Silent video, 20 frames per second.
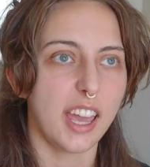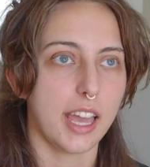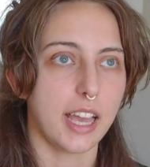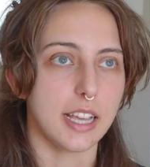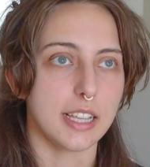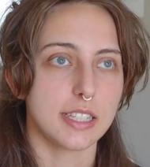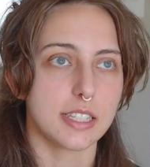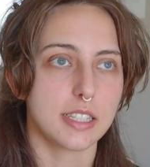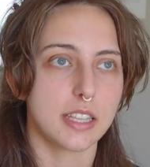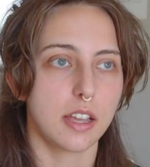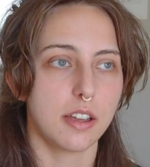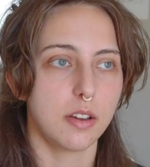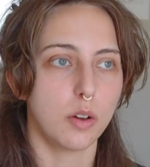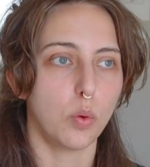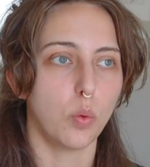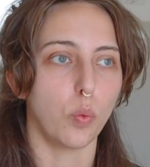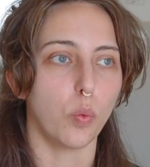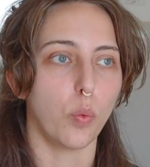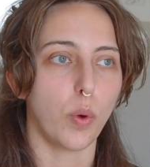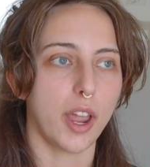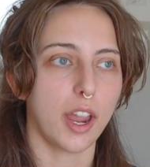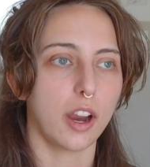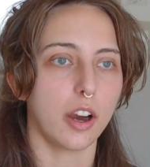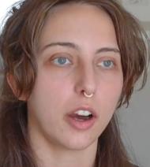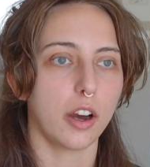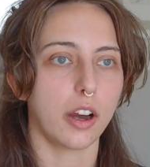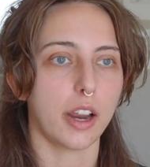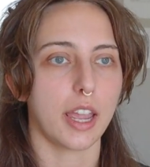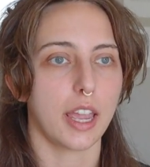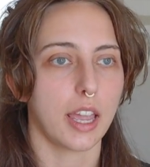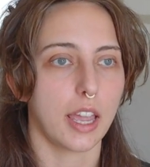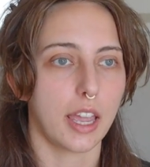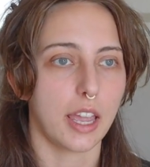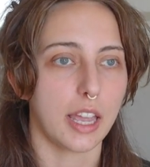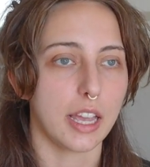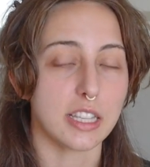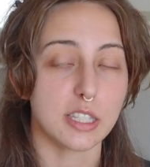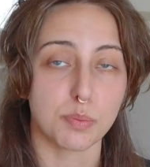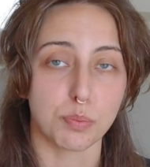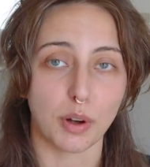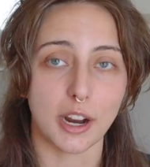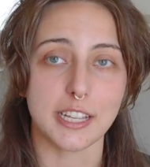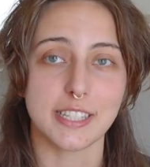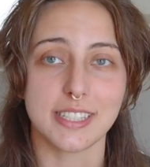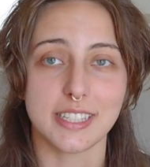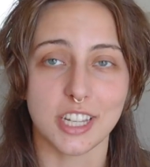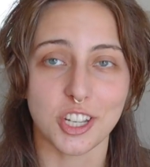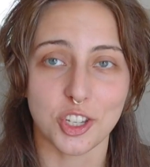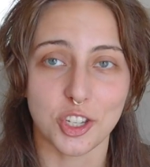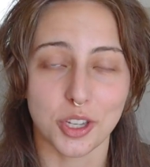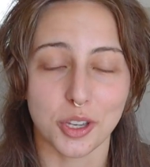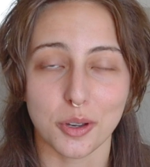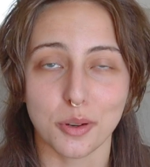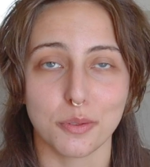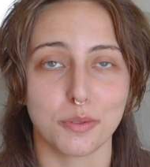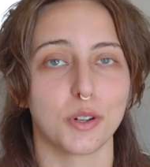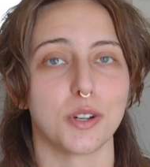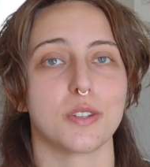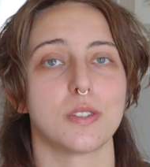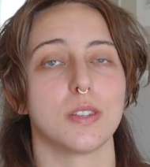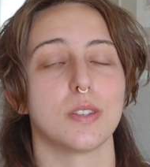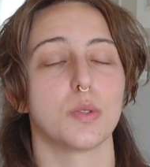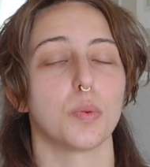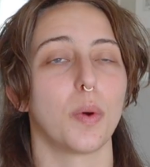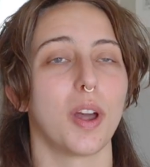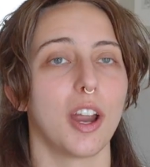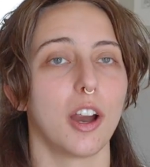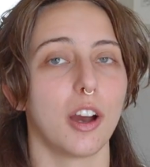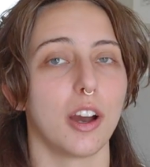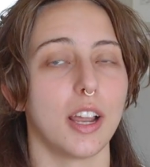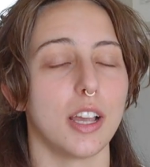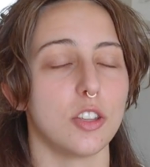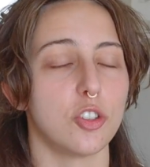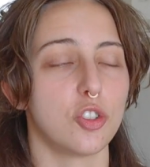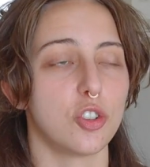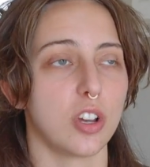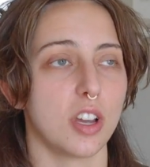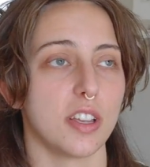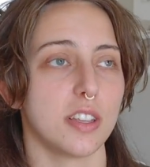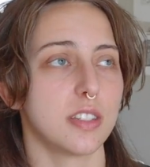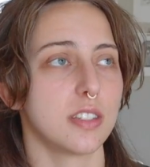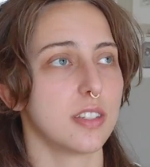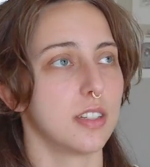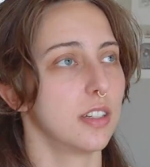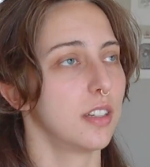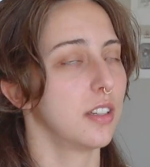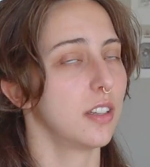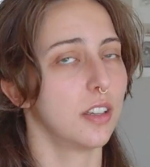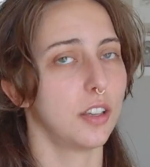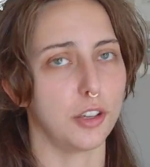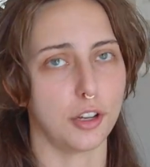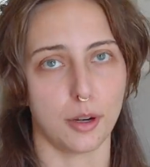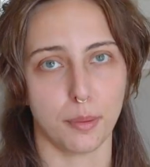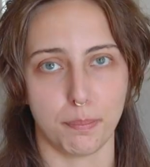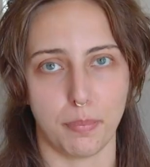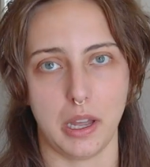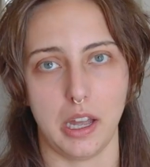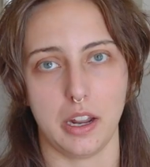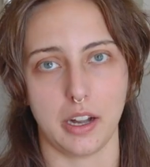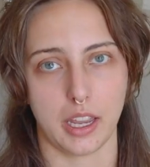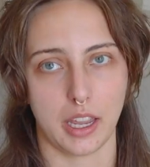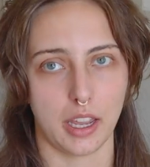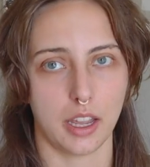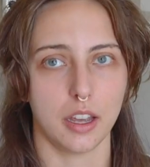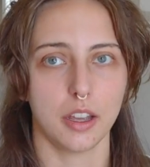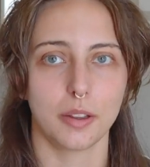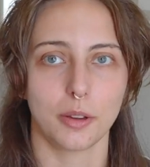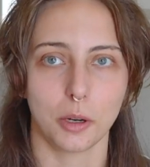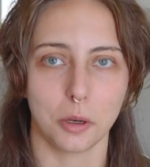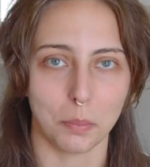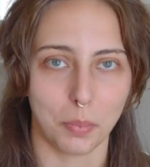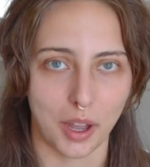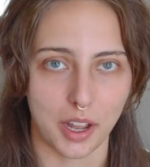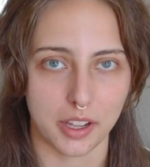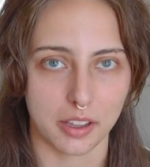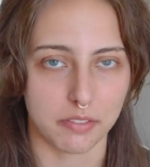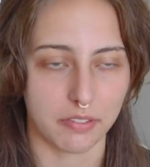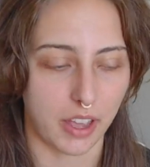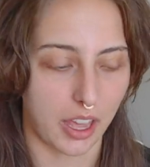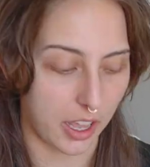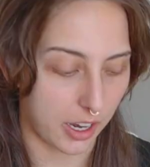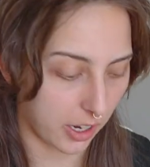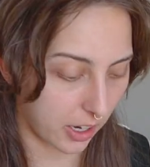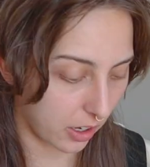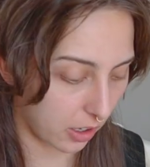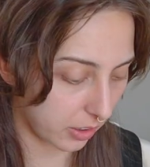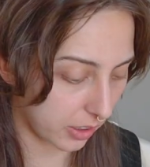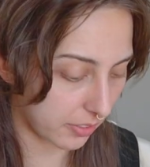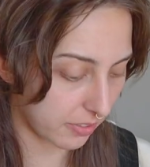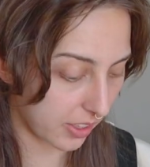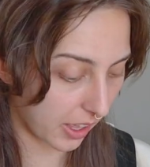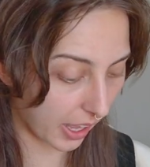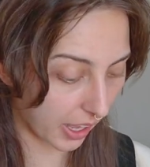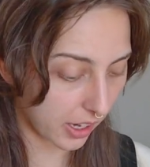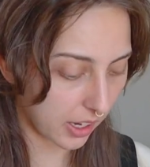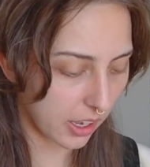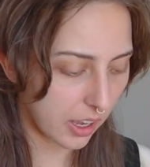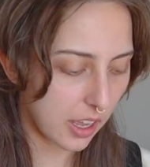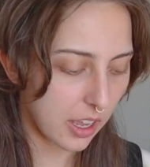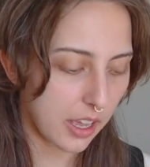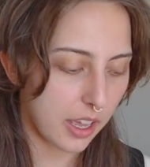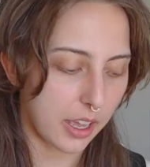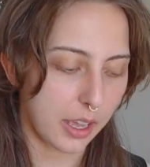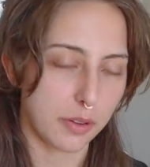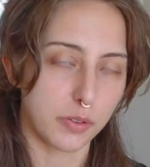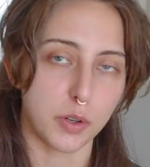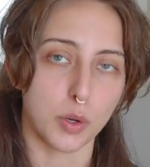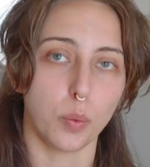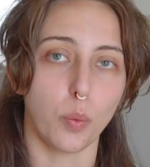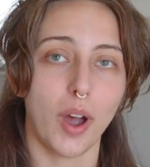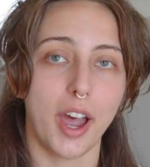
is where is breast tissue versus where is just your body, your body fat, and all of that. If your